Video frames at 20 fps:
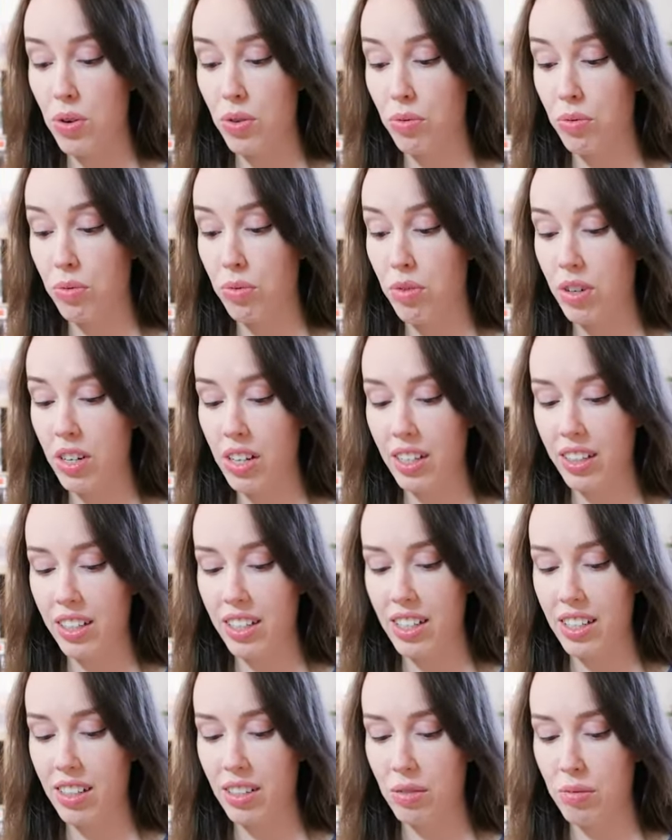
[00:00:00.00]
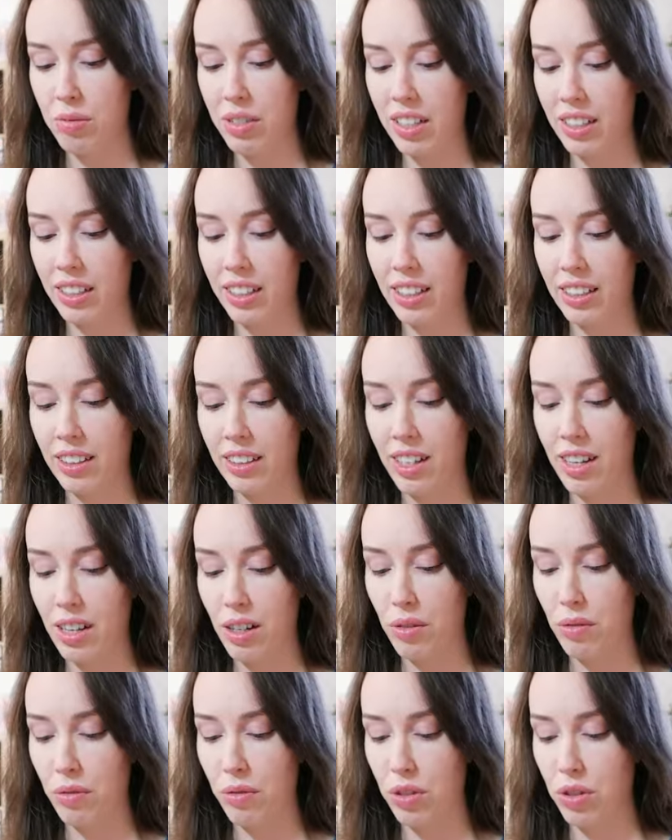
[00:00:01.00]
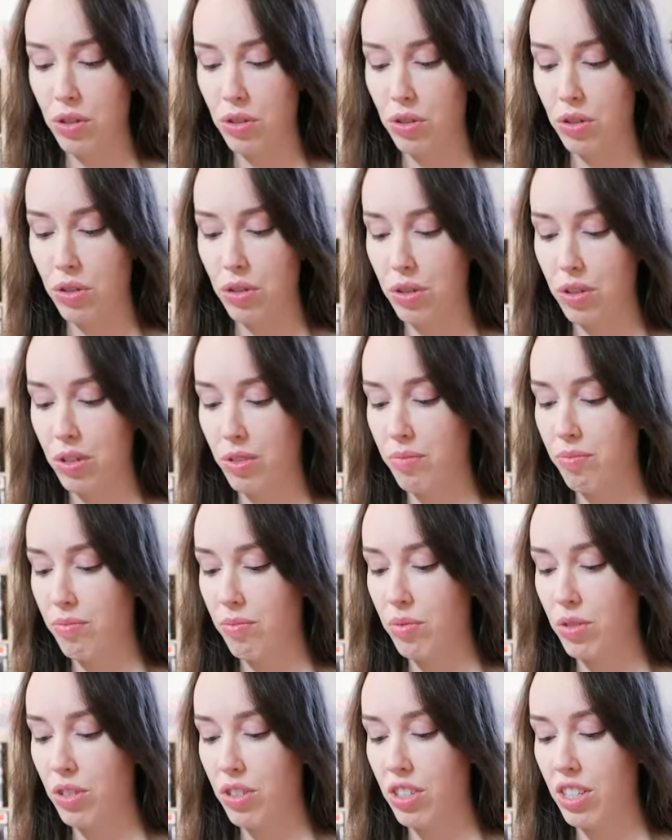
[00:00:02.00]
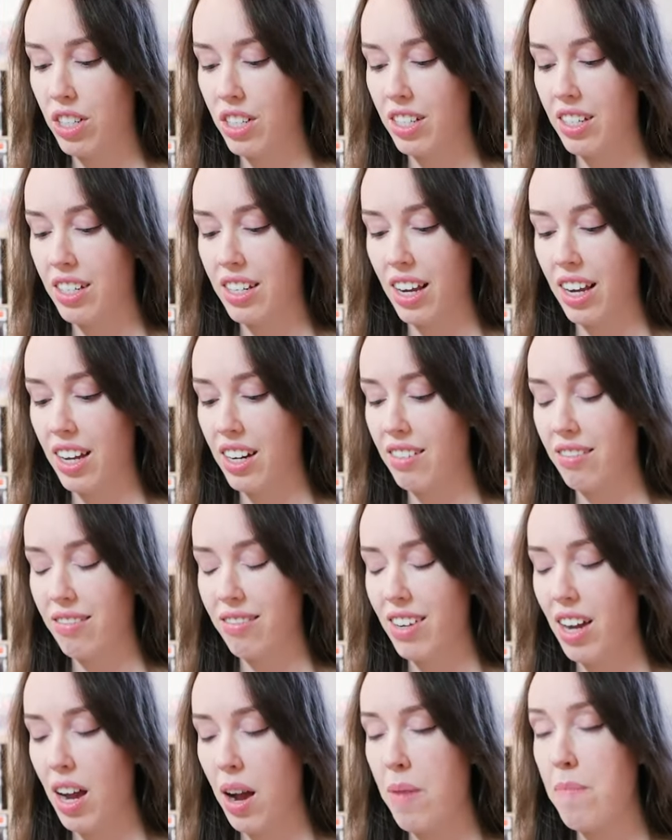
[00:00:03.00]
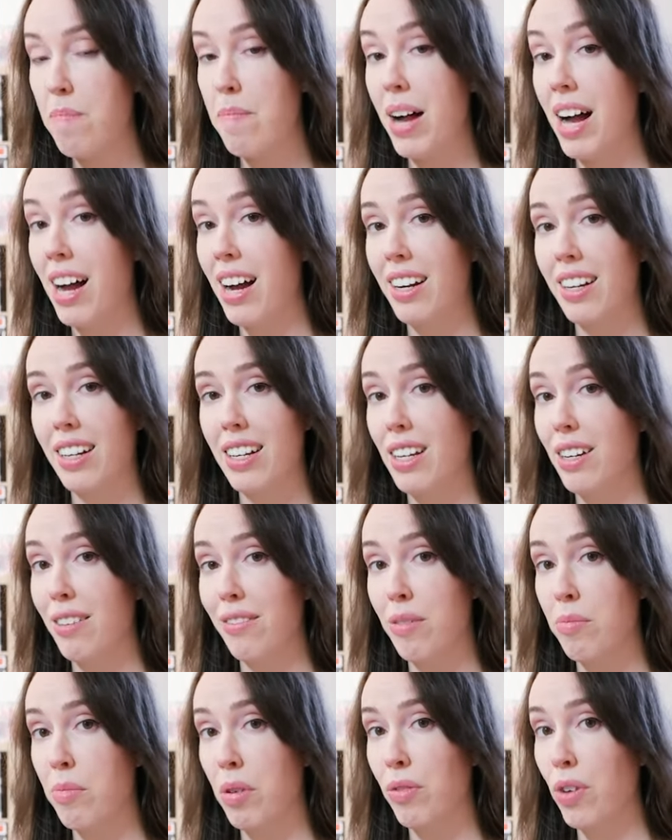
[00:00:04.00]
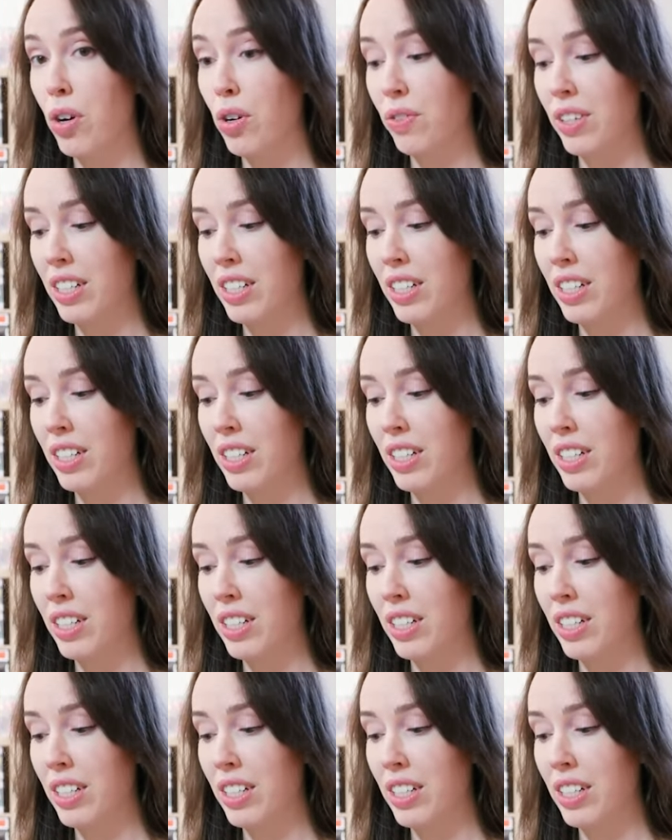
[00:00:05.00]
really, really love to just get a mad hit from Evolving